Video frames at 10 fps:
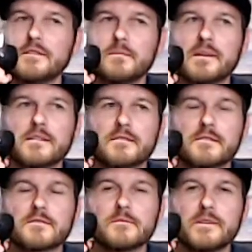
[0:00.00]
in because
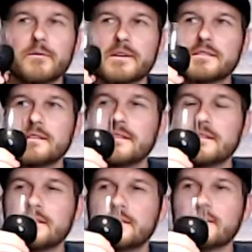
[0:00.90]
there's so many
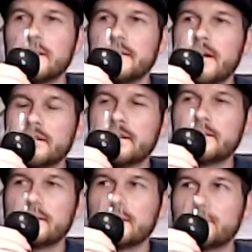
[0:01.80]
whiskeys on that list
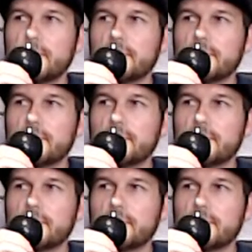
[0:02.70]
that smell